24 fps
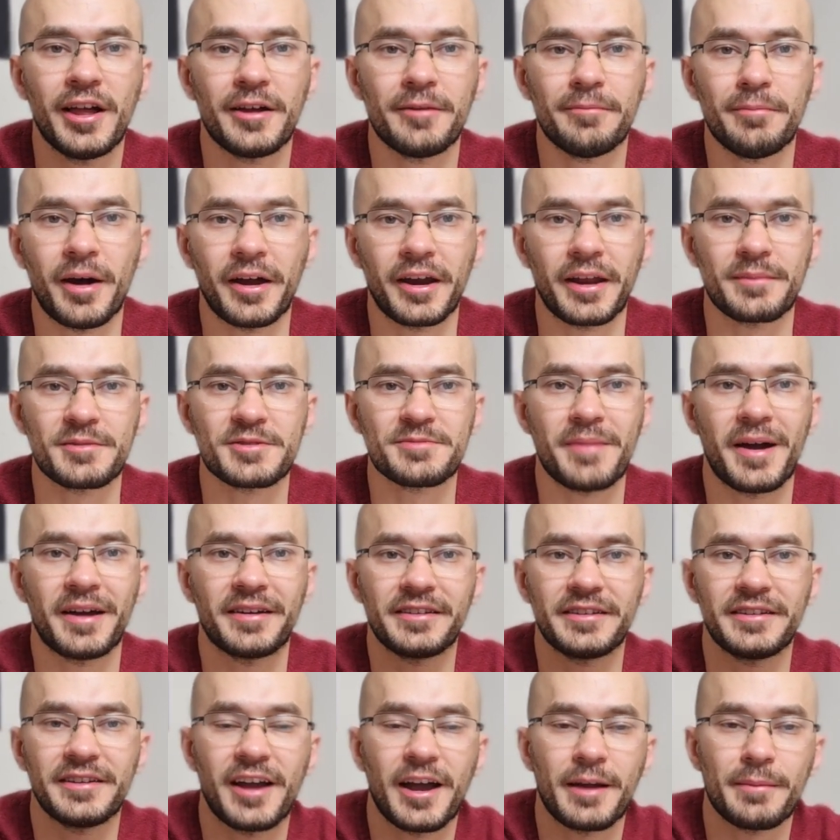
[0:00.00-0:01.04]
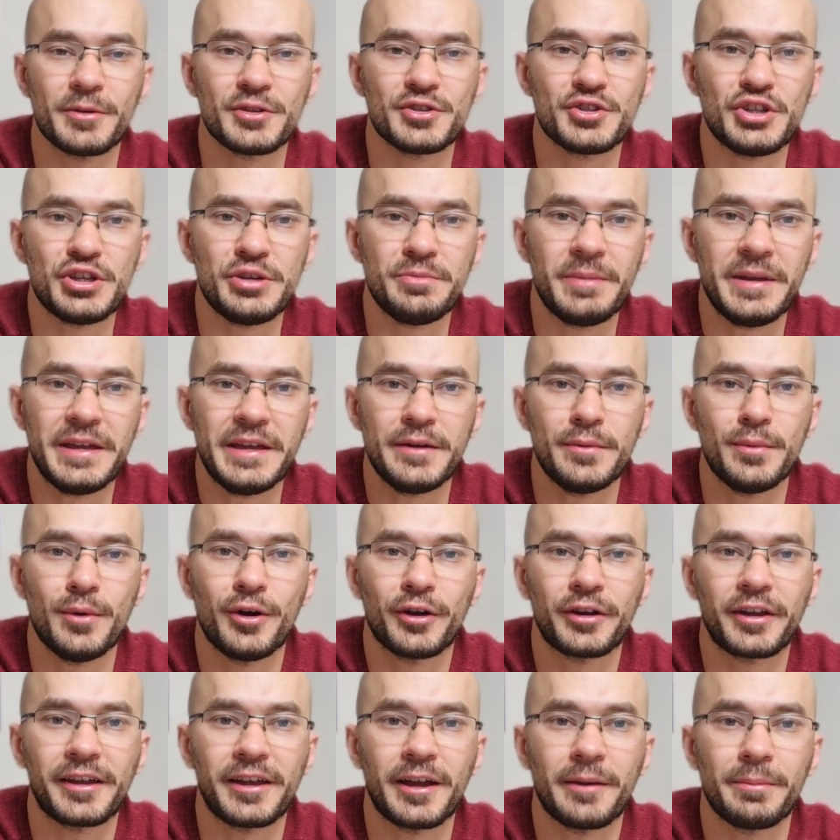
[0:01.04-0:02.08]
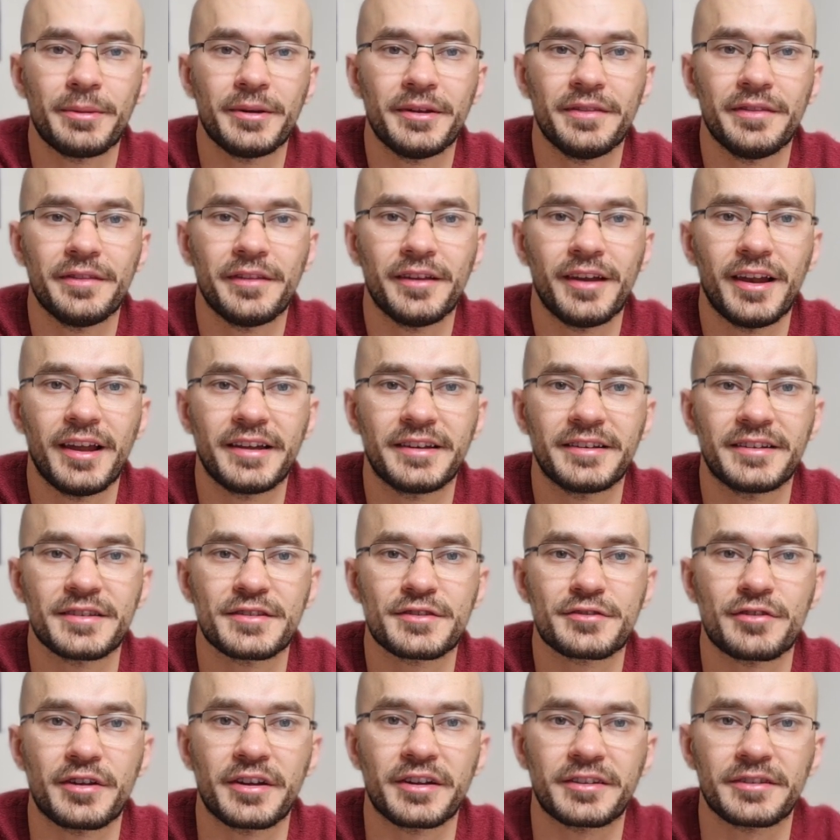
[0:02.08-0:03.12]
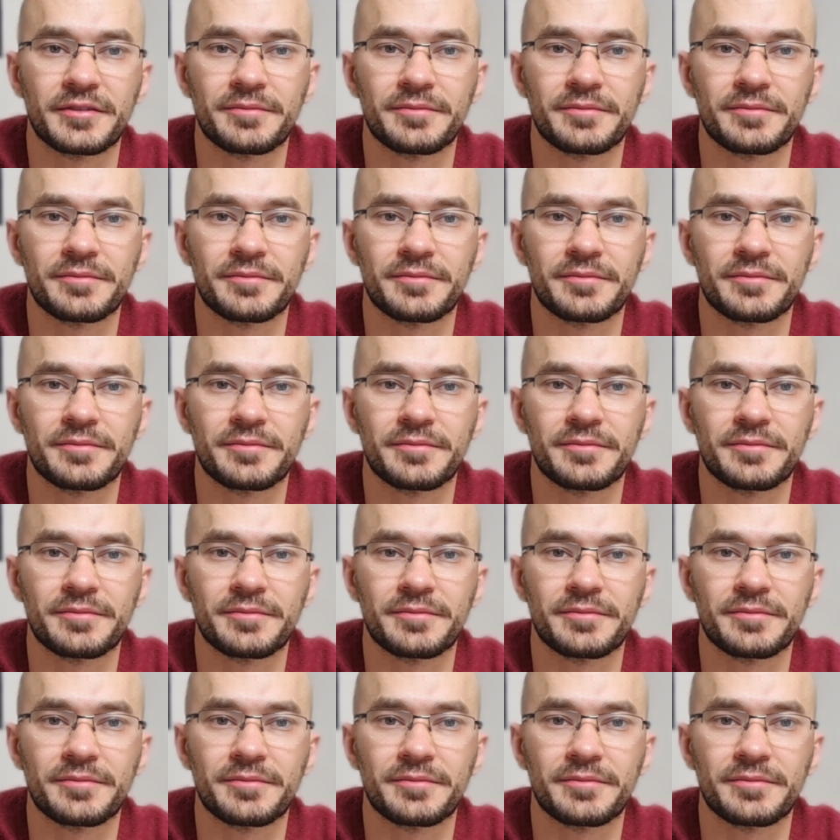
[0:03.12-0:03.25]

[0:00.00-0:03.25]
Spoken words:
My name is Maddie. I'm a GP working up in the Lake District.